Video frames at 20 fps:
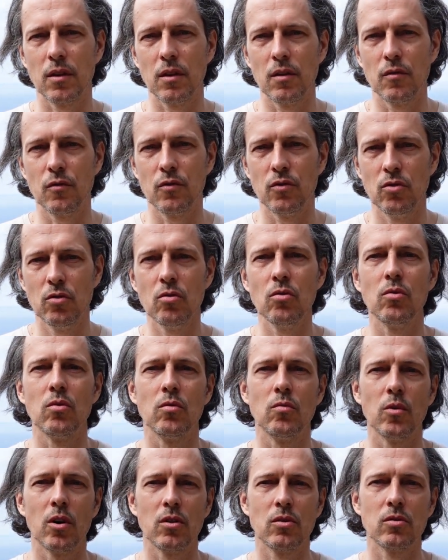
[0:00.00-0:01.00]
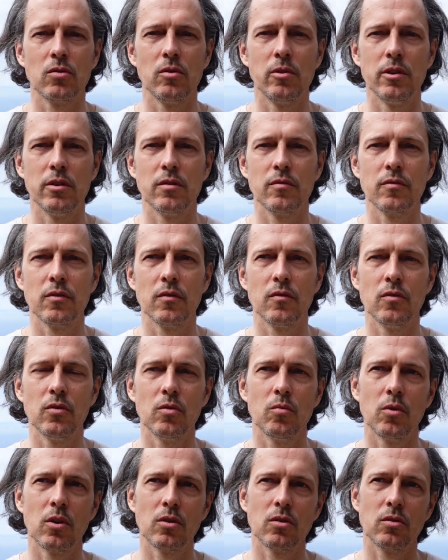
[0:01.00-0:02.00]
if you want to live, if
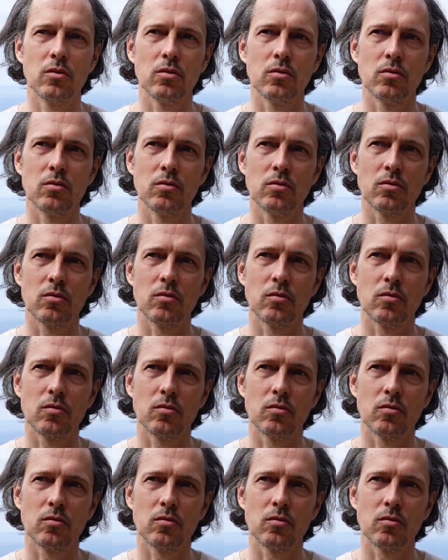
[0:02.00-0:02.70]
you want to